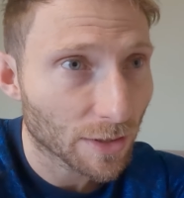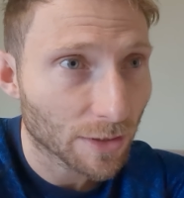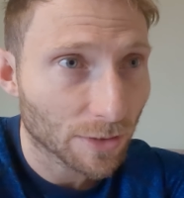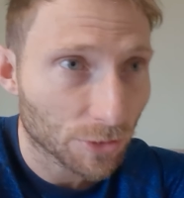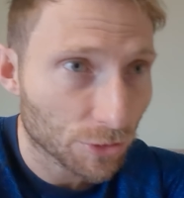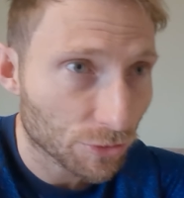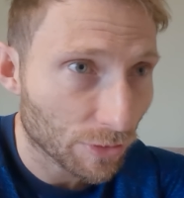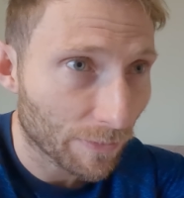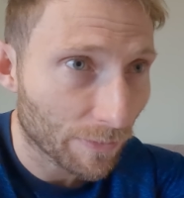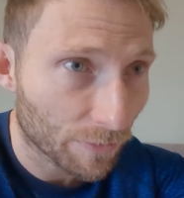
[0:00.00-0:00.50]

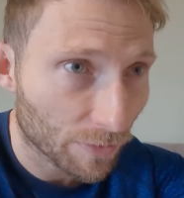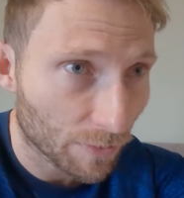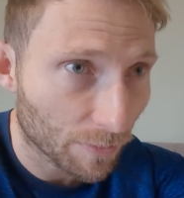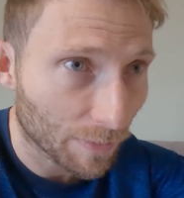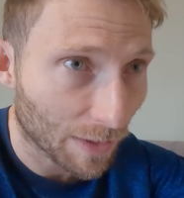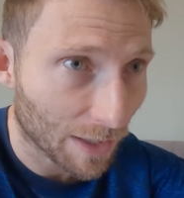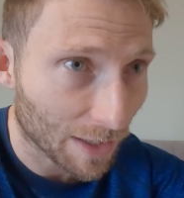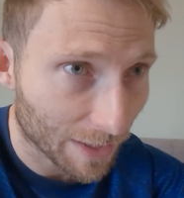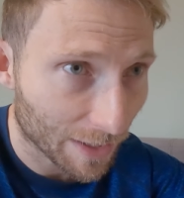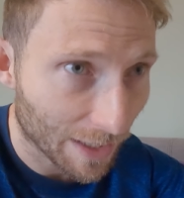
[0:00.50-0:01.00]
It'll
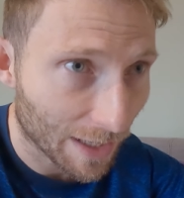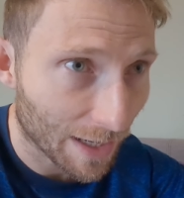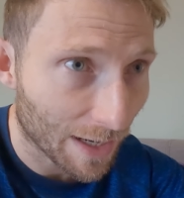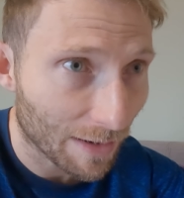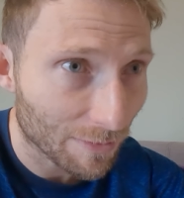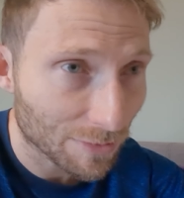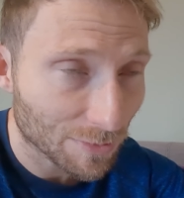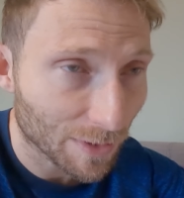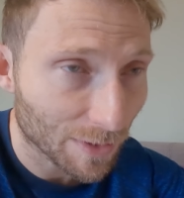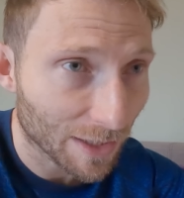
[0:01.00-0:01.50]
strengthen my
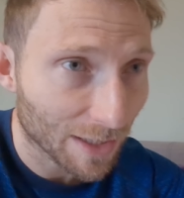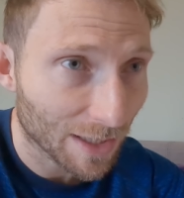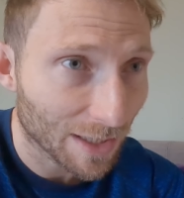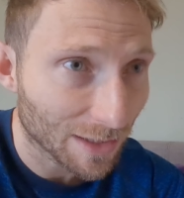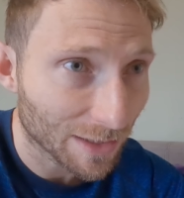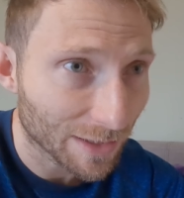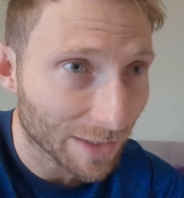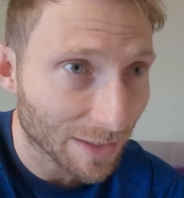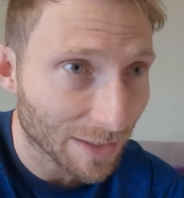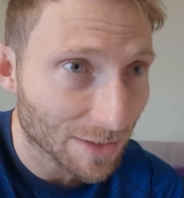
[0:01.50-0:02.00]
calves, my
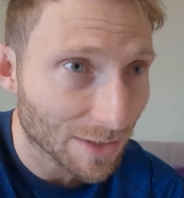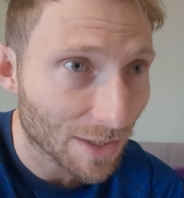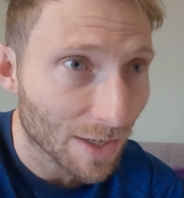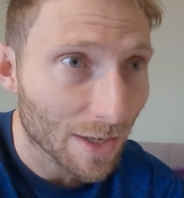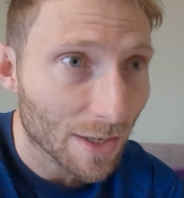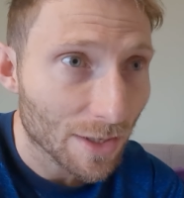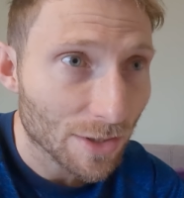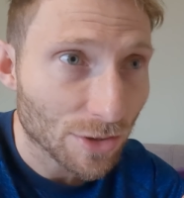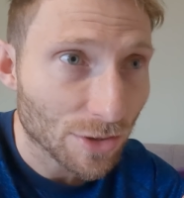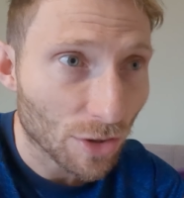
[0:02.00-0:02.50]
Achilles,
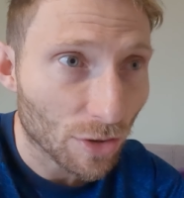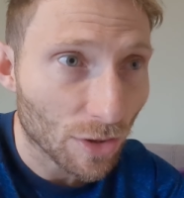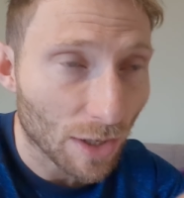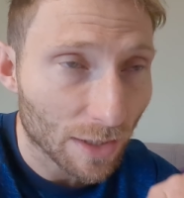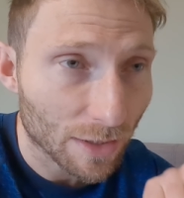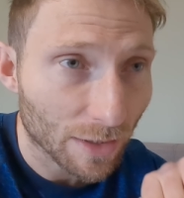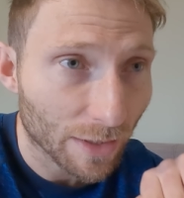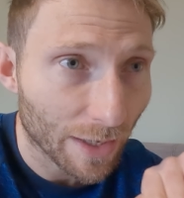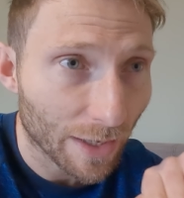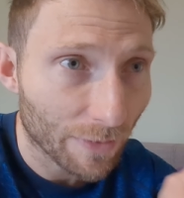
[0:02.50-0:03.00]
so that
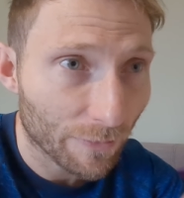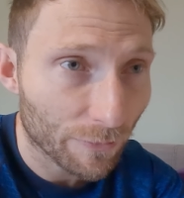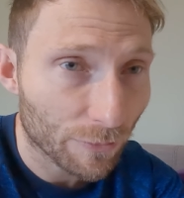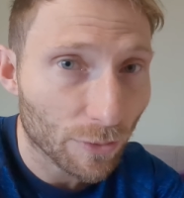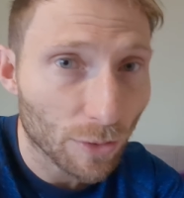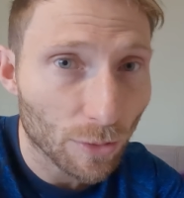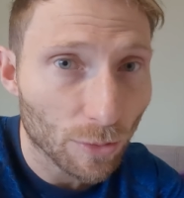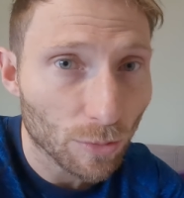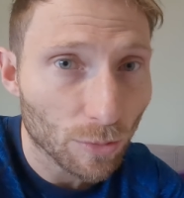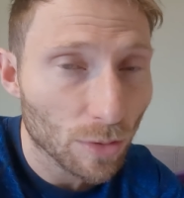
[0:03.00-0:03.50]
I can get
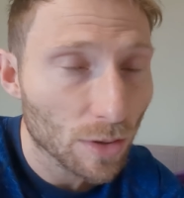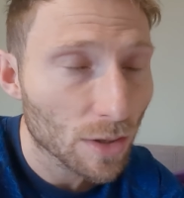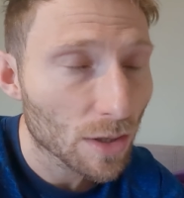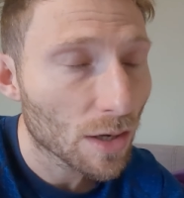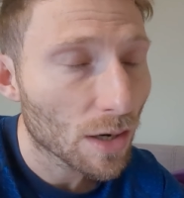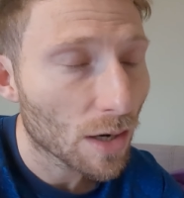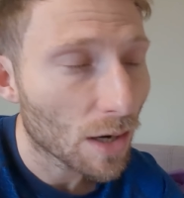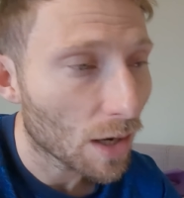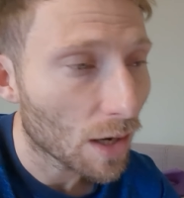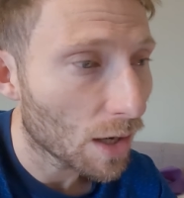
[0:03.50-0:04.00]
through
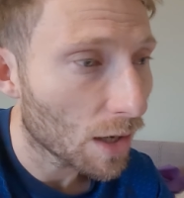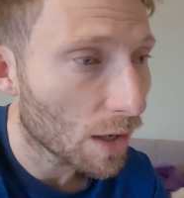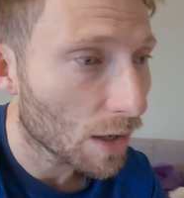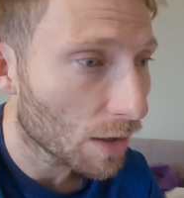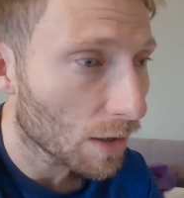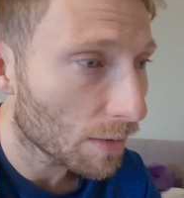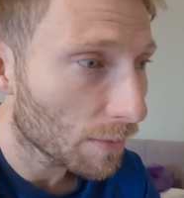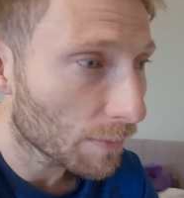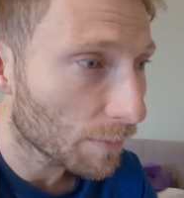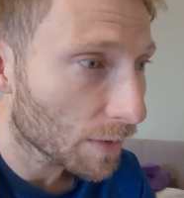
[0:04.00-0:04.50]

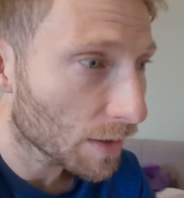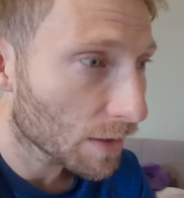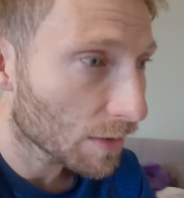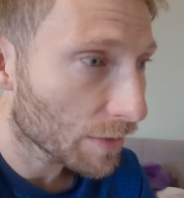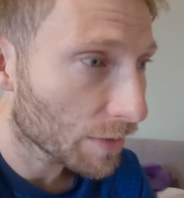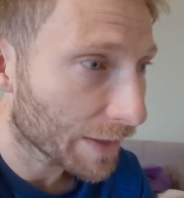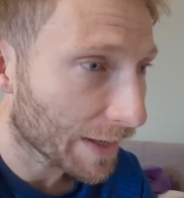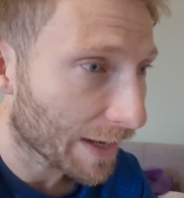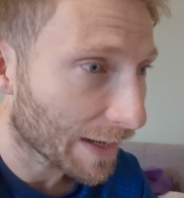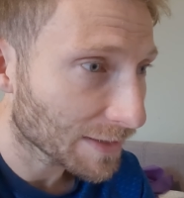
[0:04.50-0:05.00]

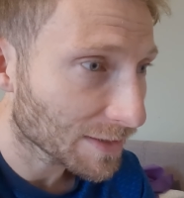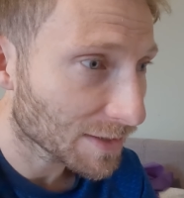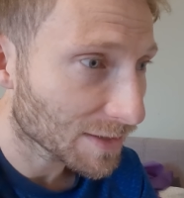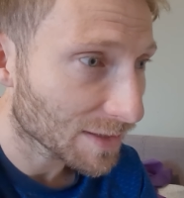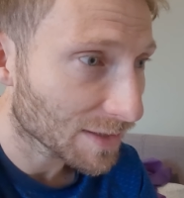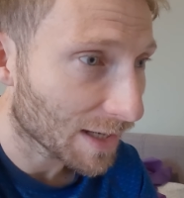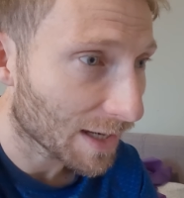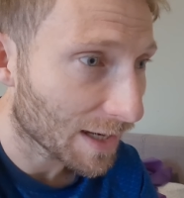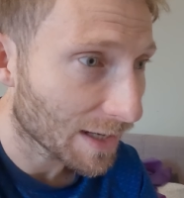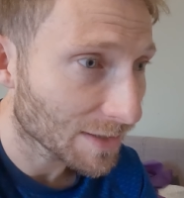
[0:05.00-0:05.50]
the
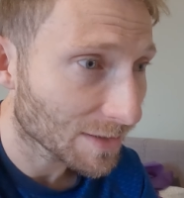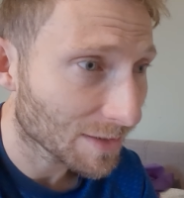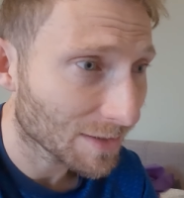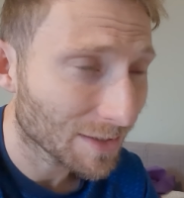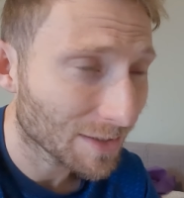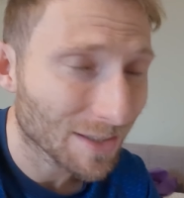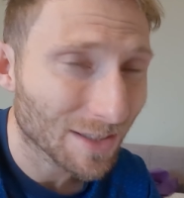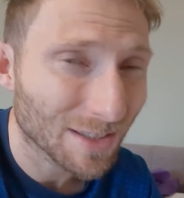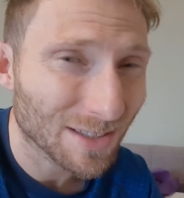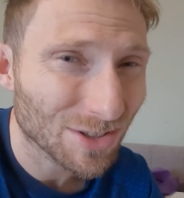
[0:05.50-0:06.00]
exercise.
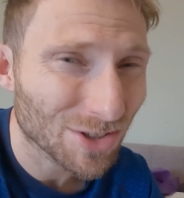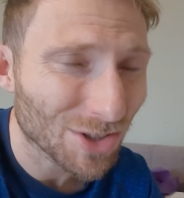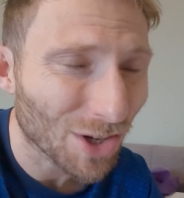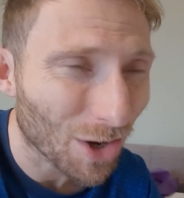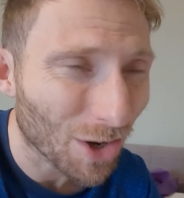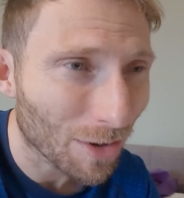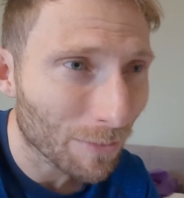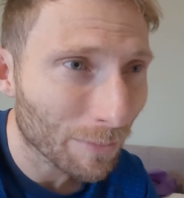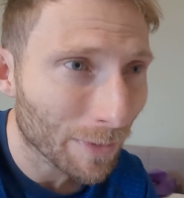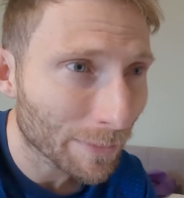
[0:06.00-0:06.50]
And it
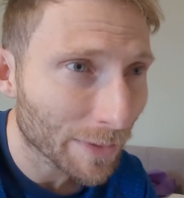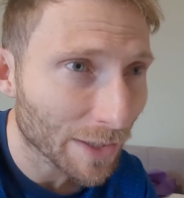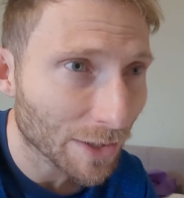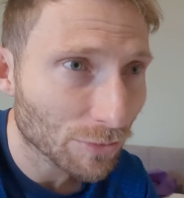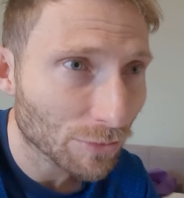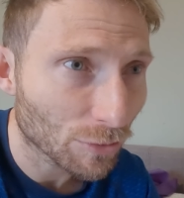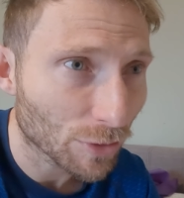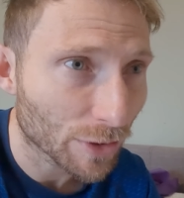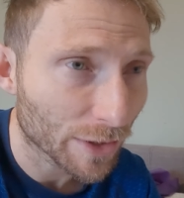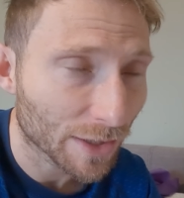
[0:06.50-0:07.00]
sort of
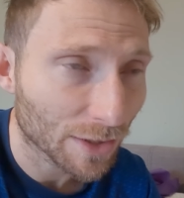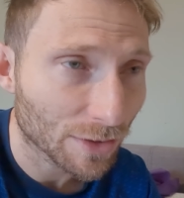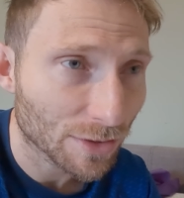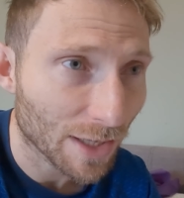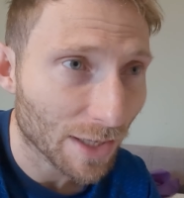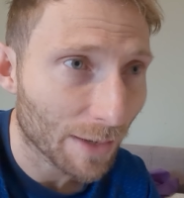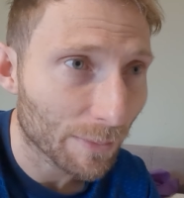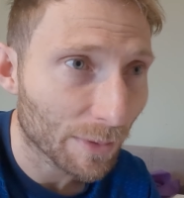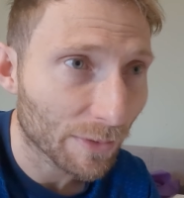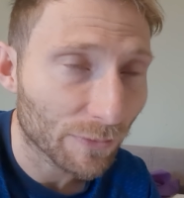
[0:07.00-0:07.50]
mimics running
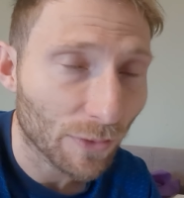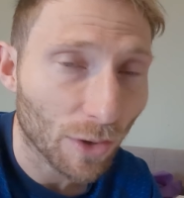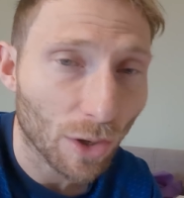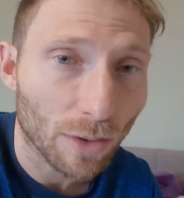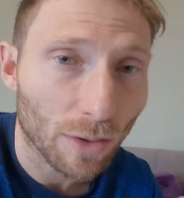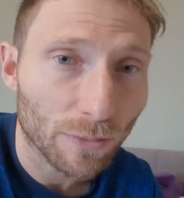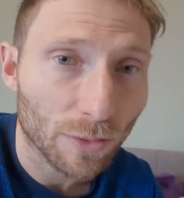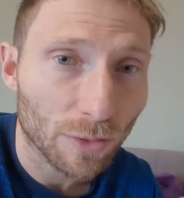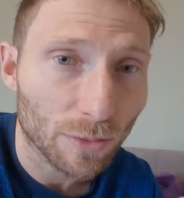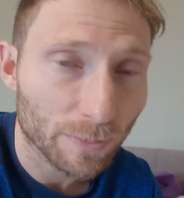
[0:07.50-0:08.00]
because I'm a
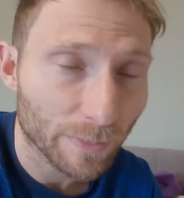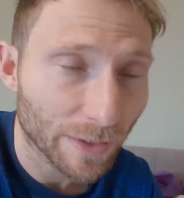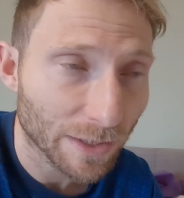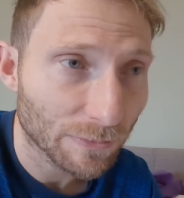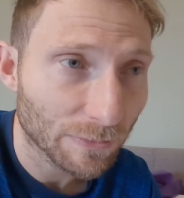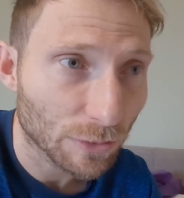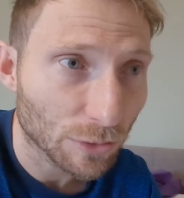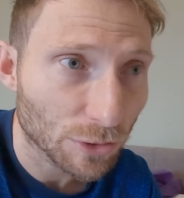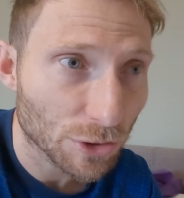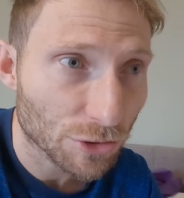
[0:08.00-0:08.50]
4-foot
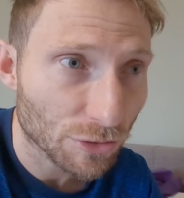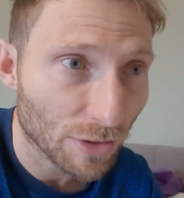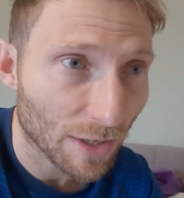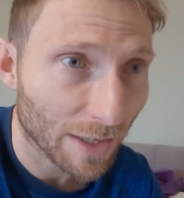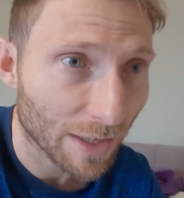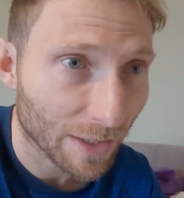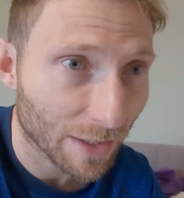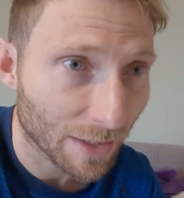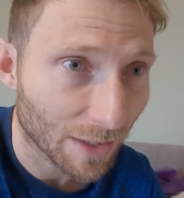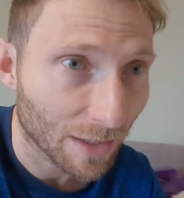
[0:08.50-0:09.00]
midfoot
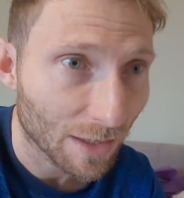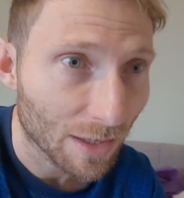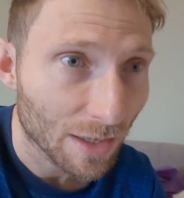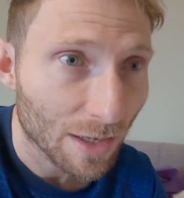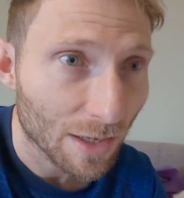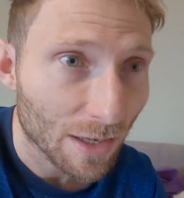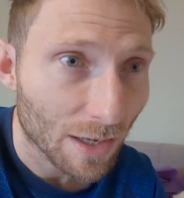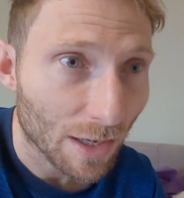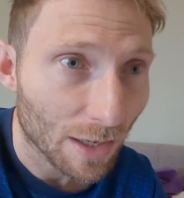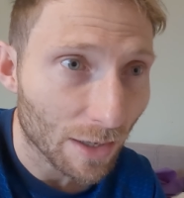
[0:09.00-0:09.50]
striker,
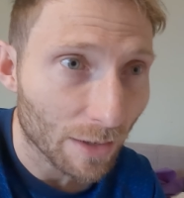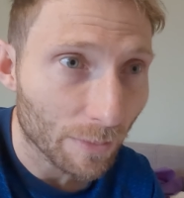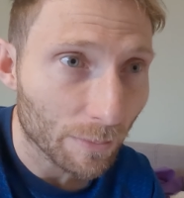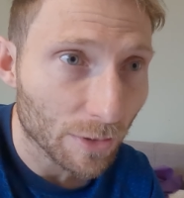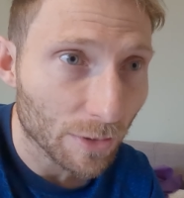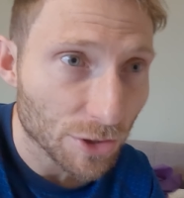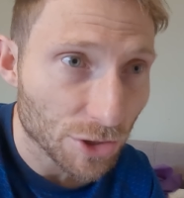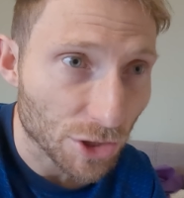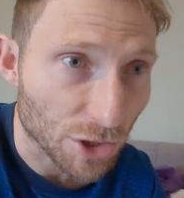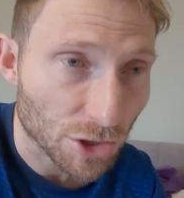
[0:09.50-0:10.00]

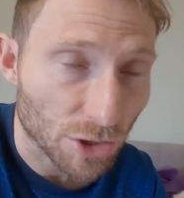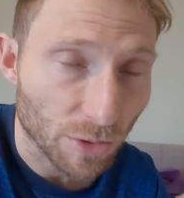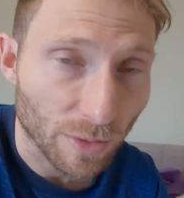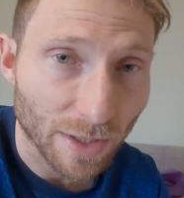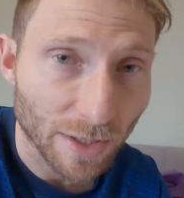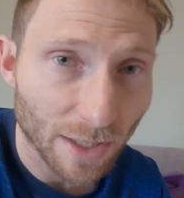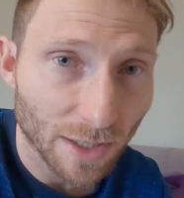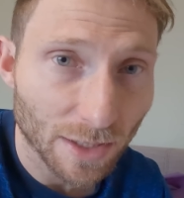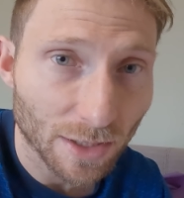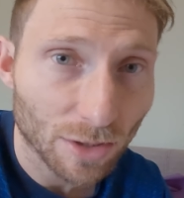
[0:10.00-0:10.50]
but it's just
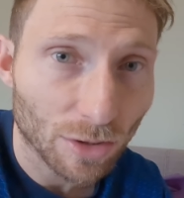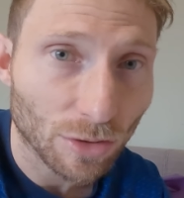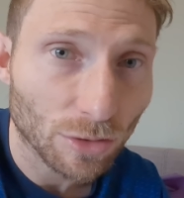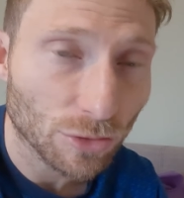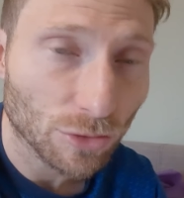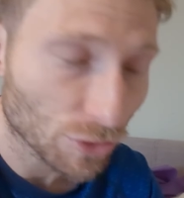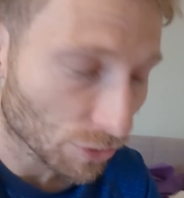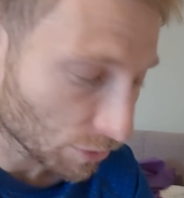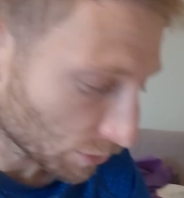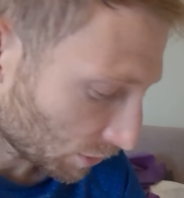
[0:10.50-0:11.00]
doing it in a
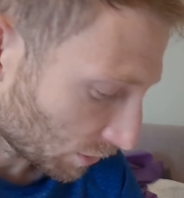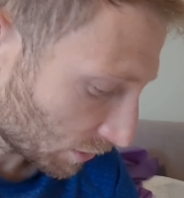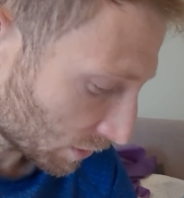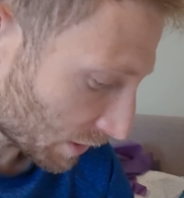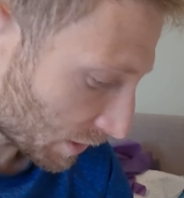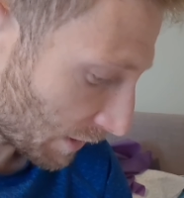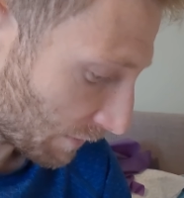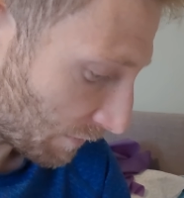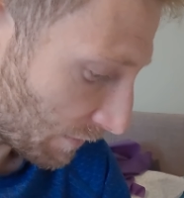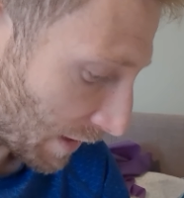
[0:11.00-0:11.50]

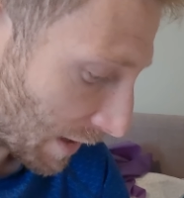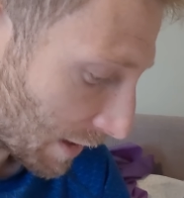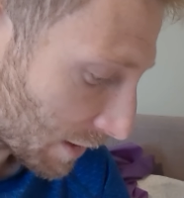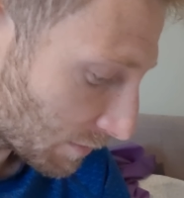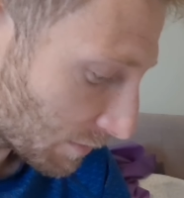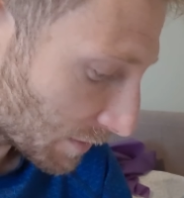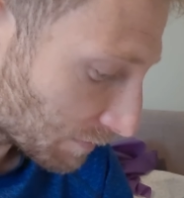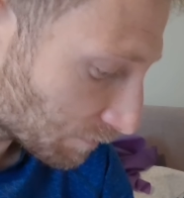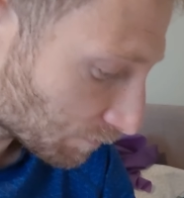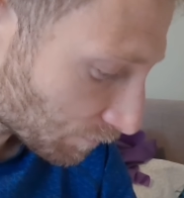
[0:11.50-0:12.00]
controlled
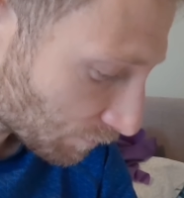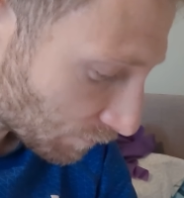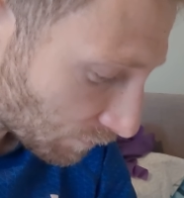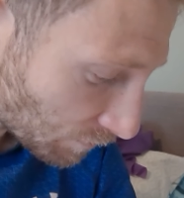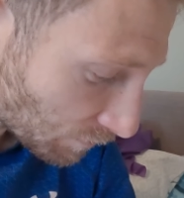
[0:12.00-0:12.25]
environment.